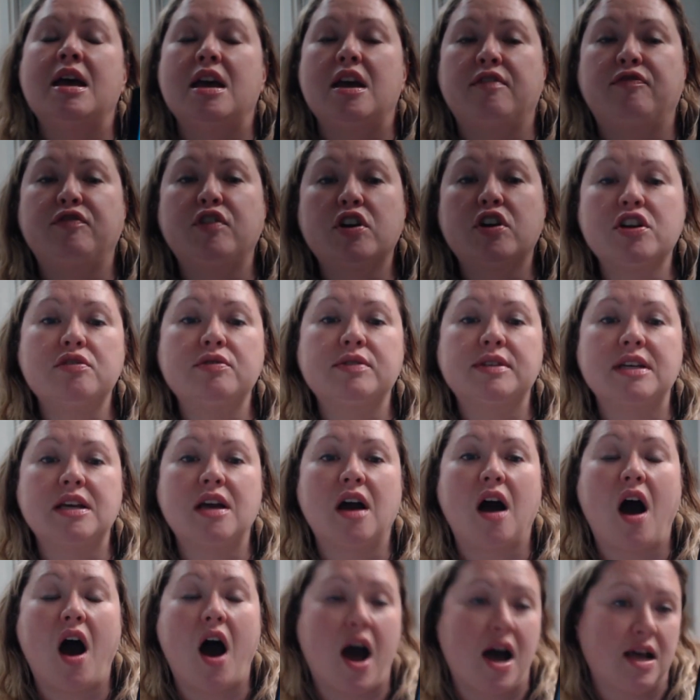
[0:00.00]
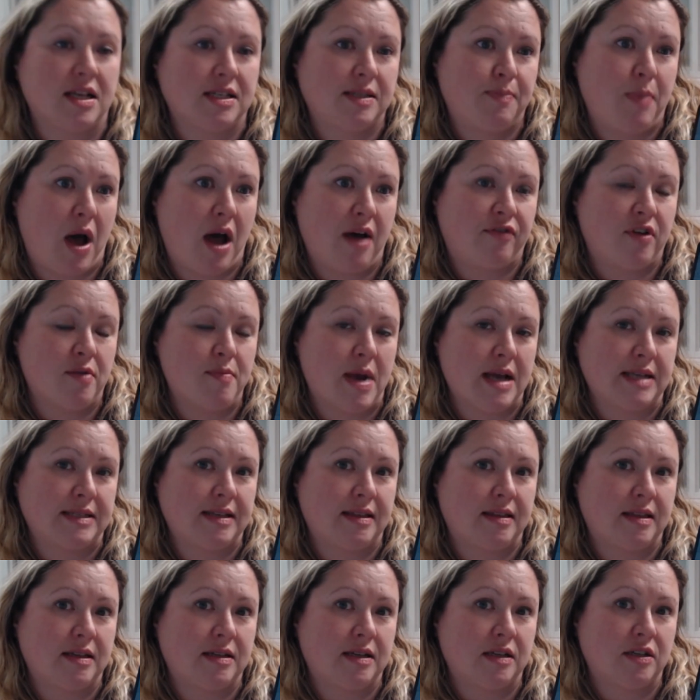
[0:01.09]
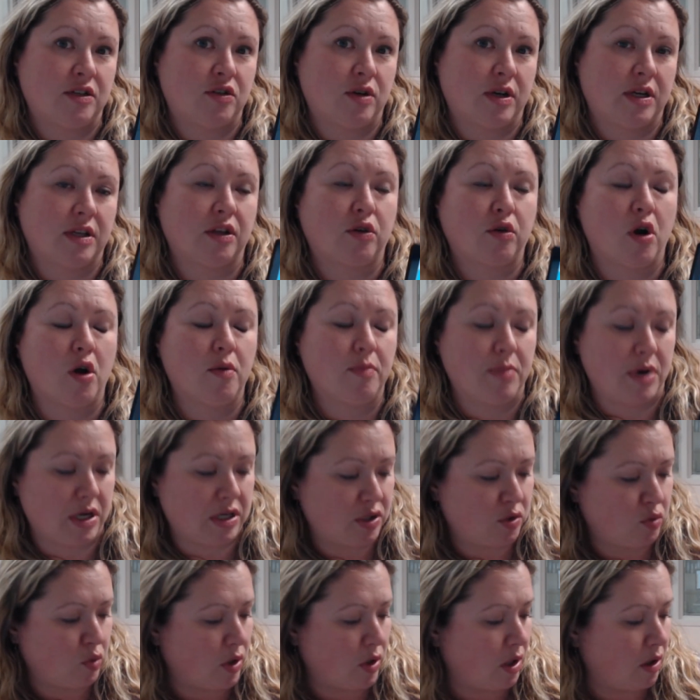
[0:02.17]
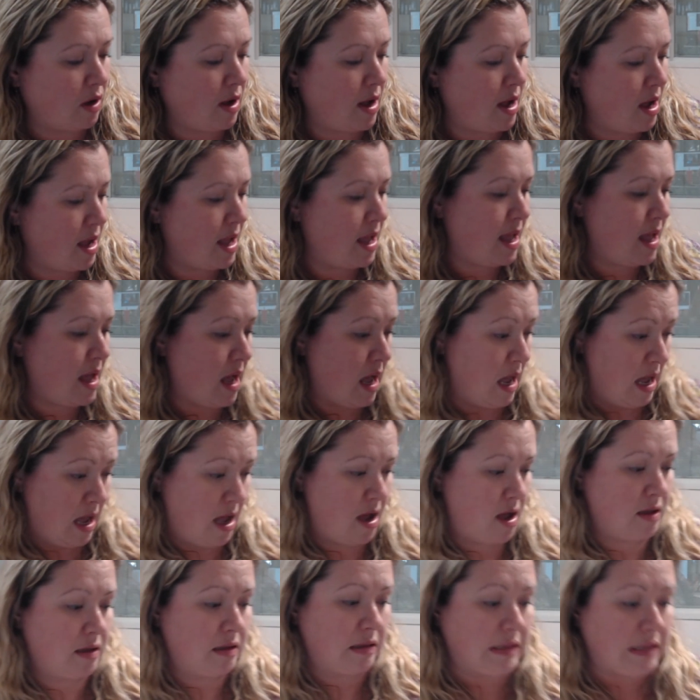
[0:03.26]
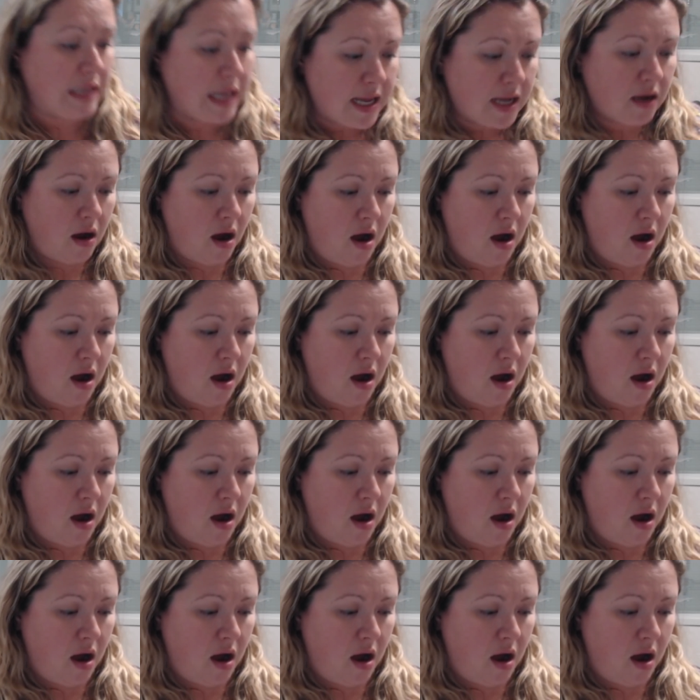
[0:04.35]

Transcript: If you're using a hotspot from us at the district, the Chromebooks will uh, link